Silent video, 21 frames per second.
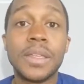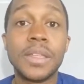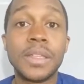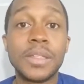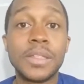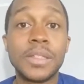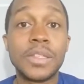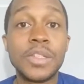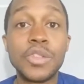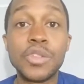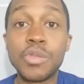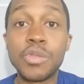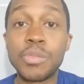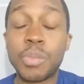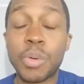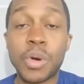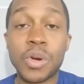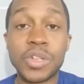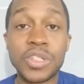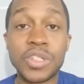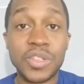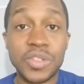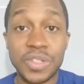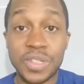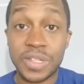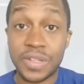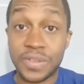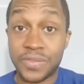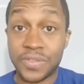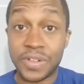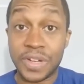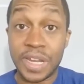newborns are
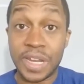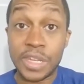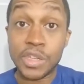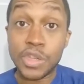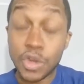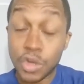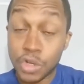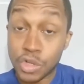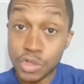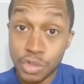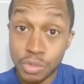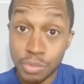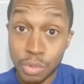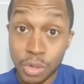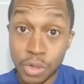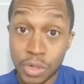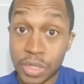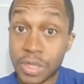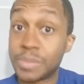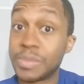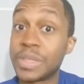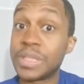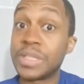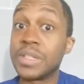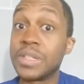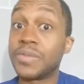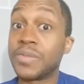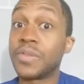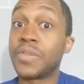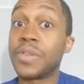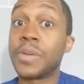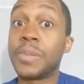different, and your newborn could be
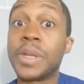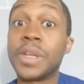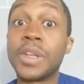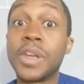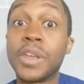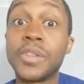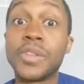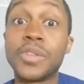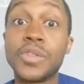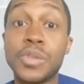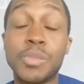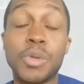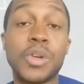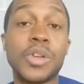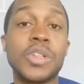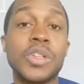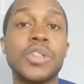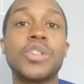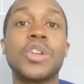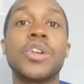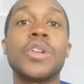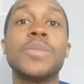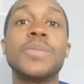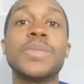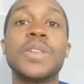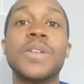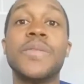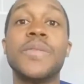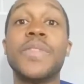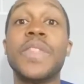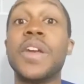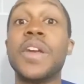different from another newborn in terms
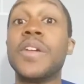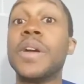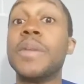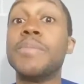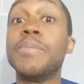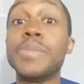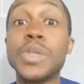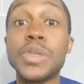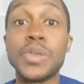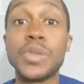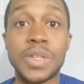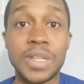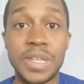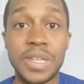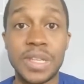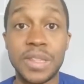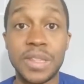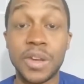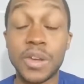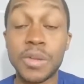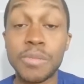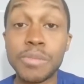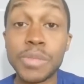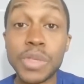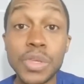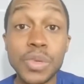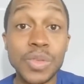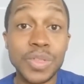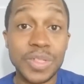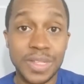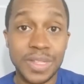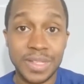of their immunity, their
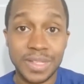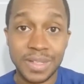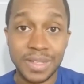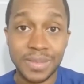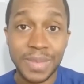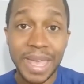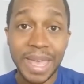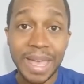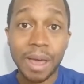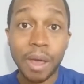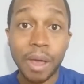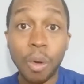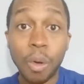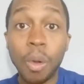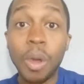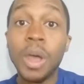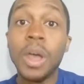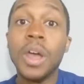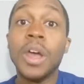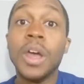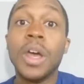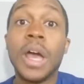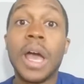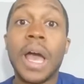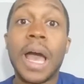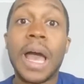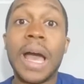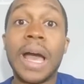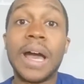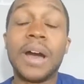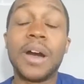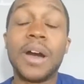immune system, how
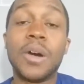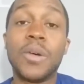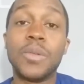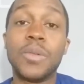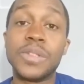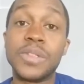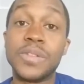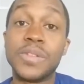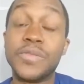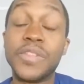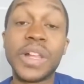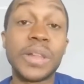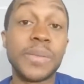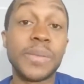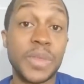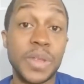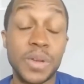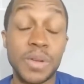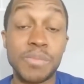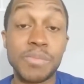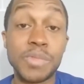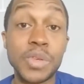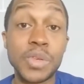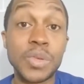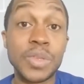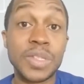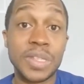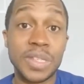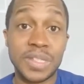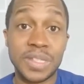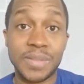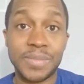developed their immune
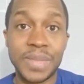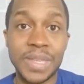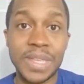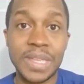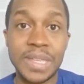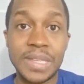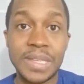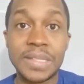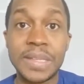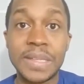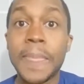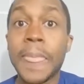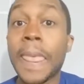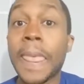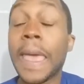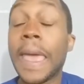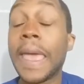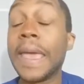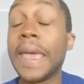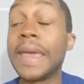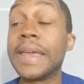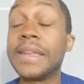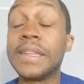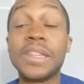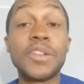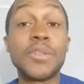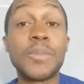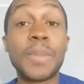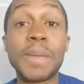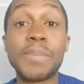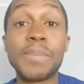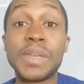system is. And
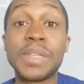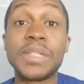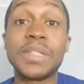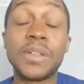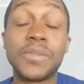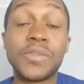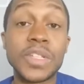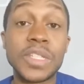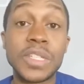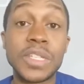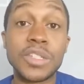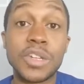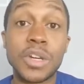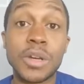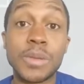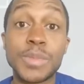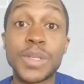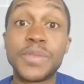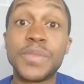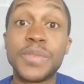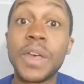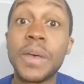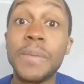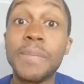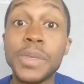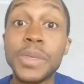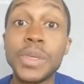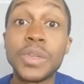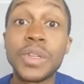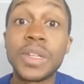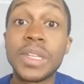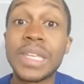there might be a difference in terms of
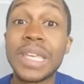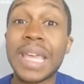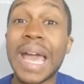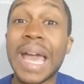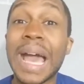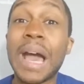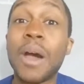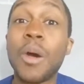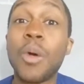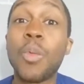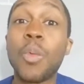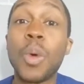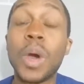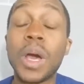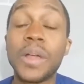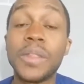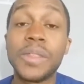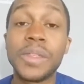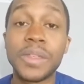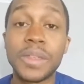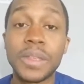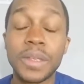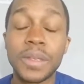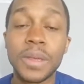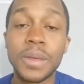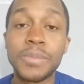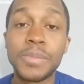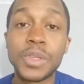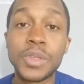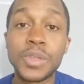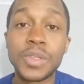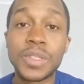immunity, how well the
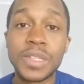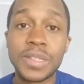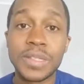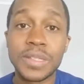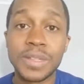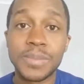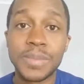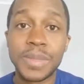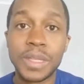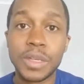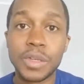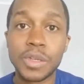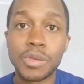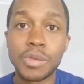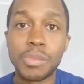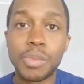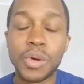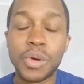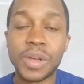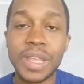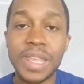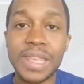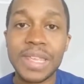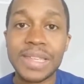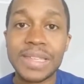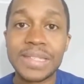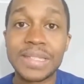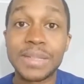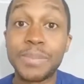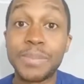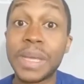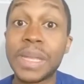immune system in the newborn is,
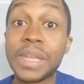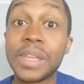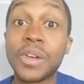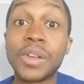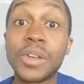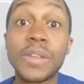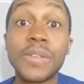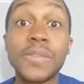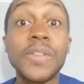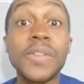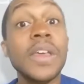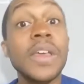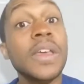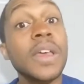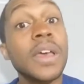depending on if